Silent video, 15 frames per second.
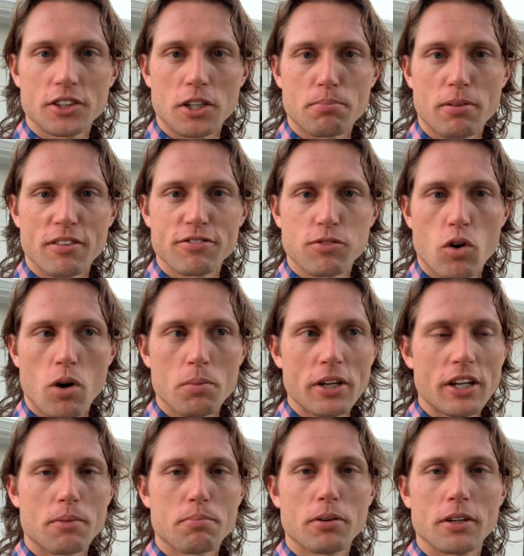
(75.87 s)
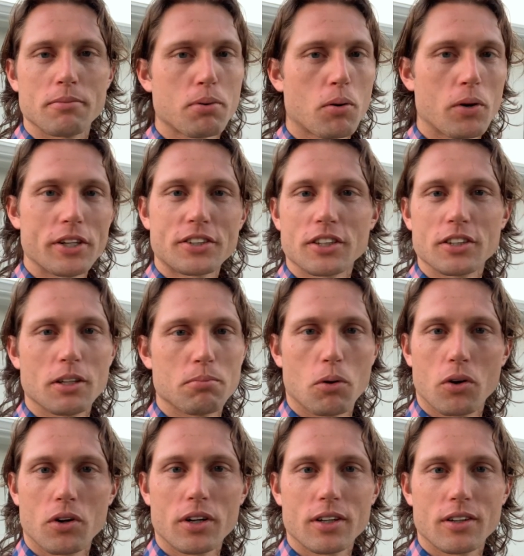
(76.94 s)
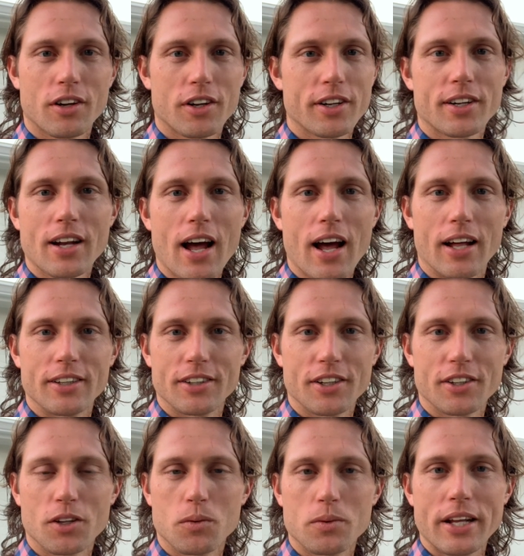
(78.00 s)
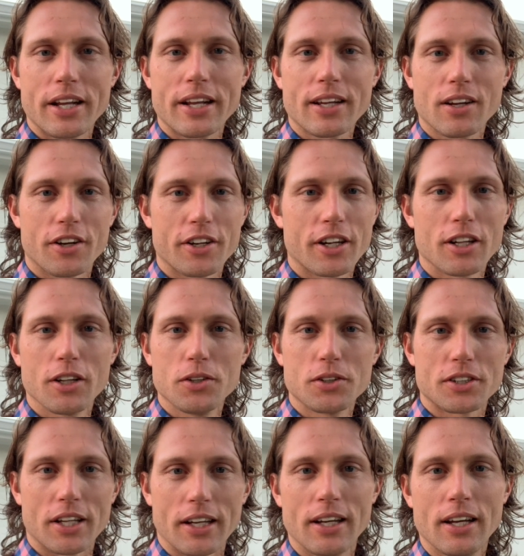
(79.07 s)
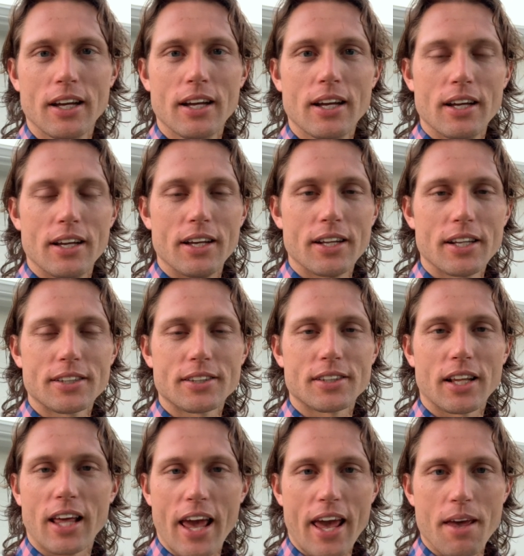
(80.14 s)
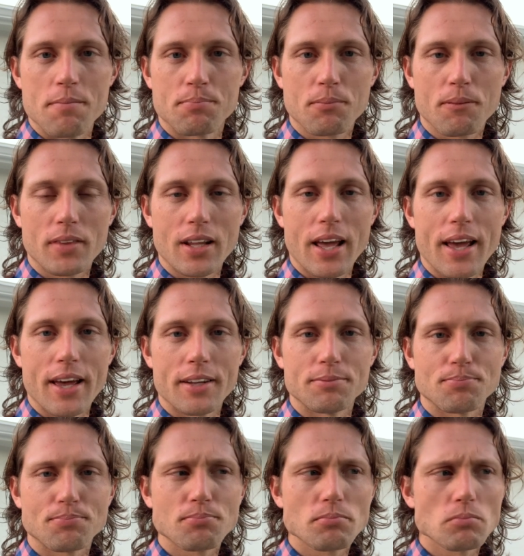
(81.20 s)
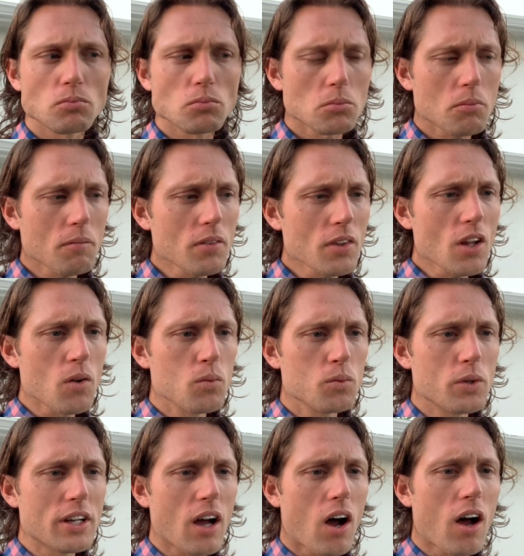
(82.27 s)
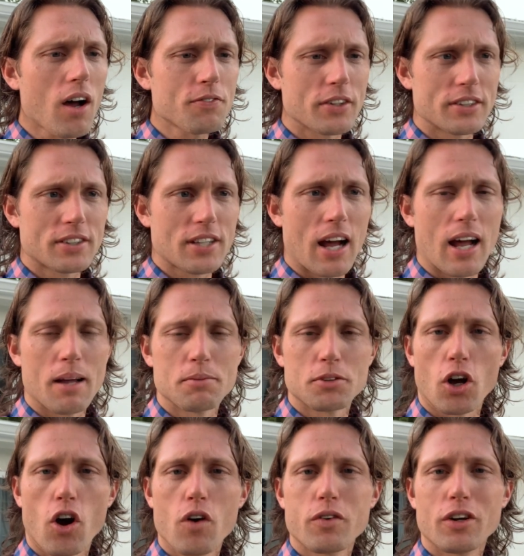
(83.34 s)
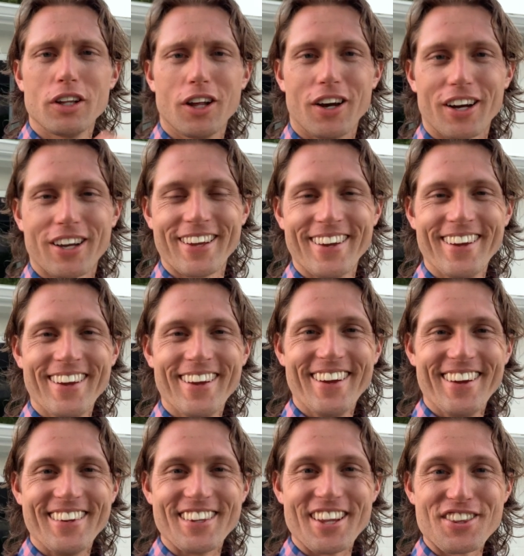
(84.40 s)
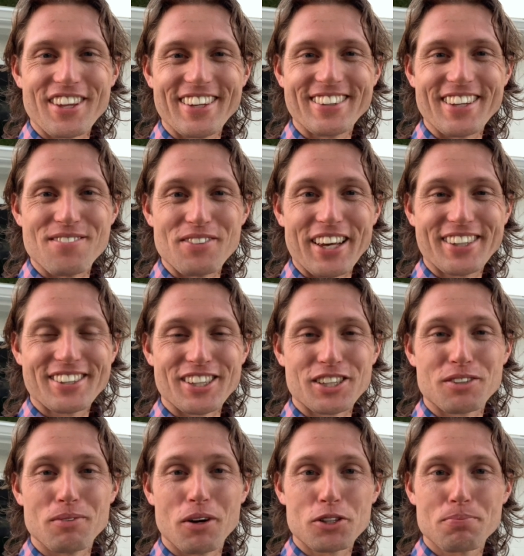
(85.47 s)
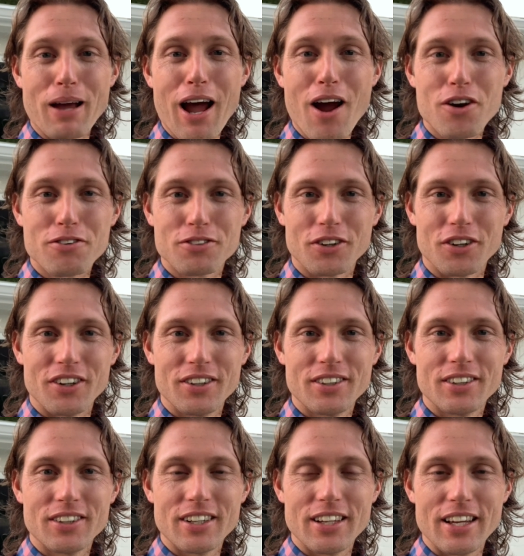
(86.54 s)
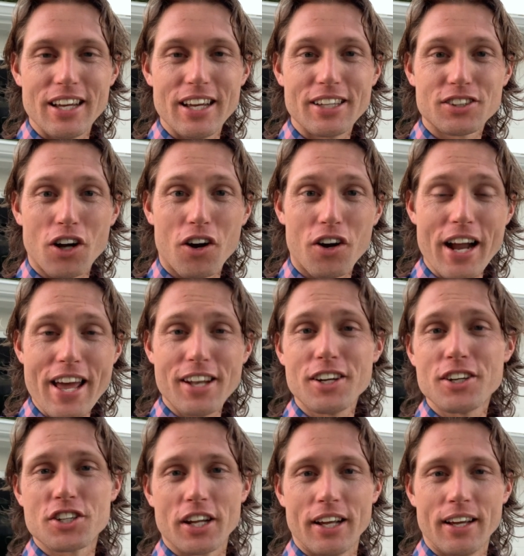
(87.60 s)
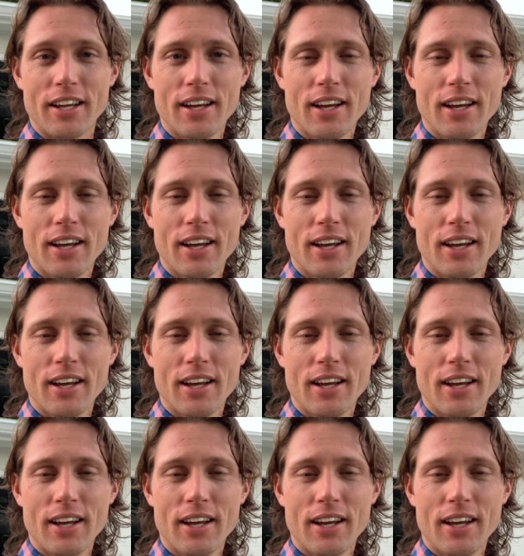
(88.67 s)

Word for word: You're performing, you're putting points on the board, or you're not. You're either winning or you're losing. It is the game. And we oftentimes overlook the thing that makes us the most powerful is our energy.